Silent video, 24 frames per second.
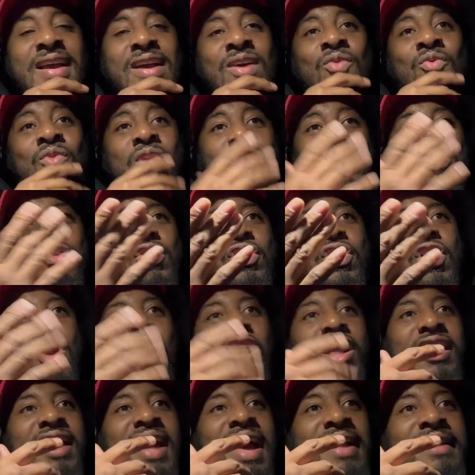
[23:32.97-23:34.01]
What do you
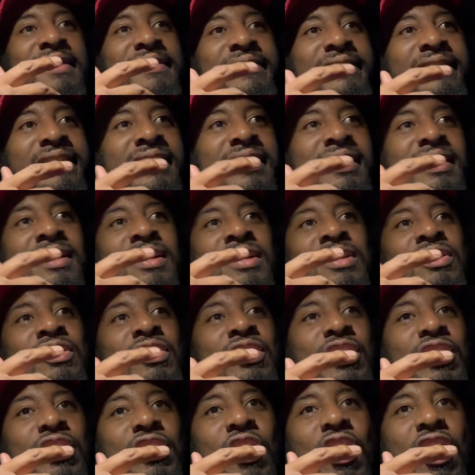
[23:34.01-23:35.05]
call that? Do
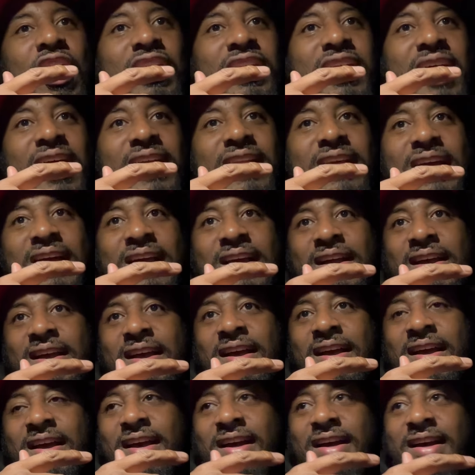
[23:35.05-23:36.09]
you call that
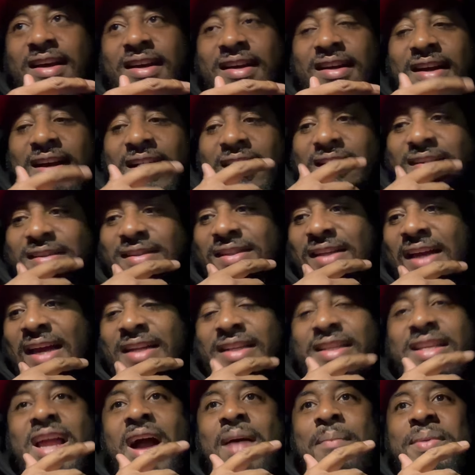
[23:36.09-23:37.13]
a, a, a
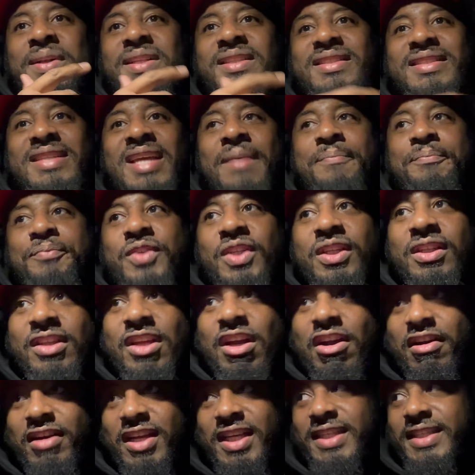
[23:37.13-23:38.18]
double dipped
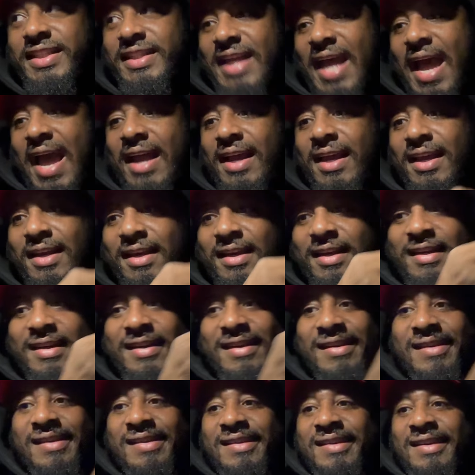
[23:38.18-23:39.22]
dirty stack?
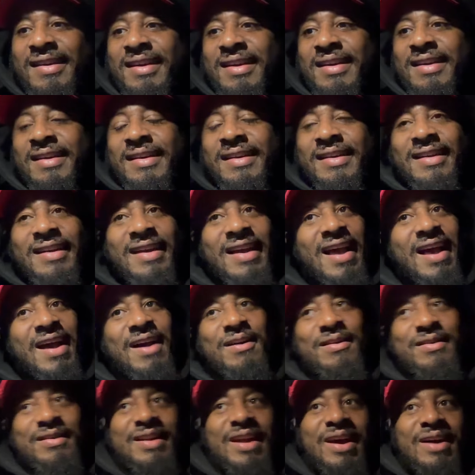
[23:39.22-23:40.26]
I
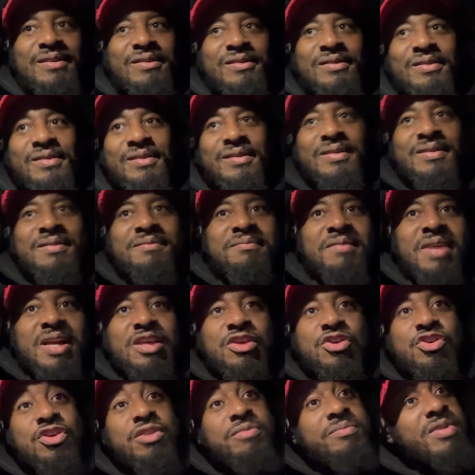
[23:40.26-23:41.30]
don't know, but it
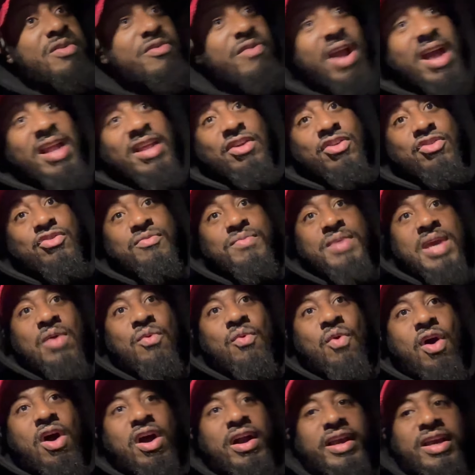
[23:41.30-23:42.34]
should be ready. It should be a
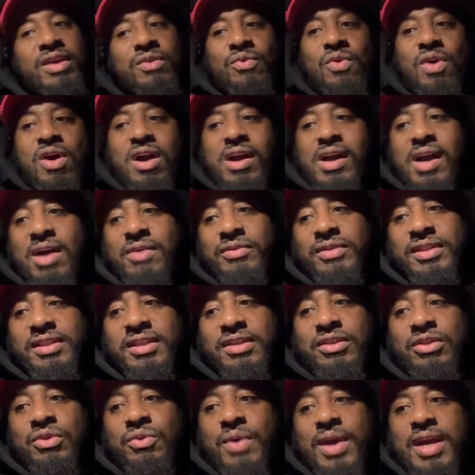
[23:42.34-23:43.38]
walk-in, walk-out
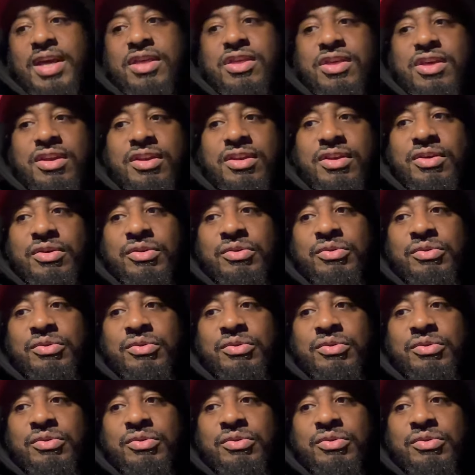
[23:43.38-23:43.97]
situation.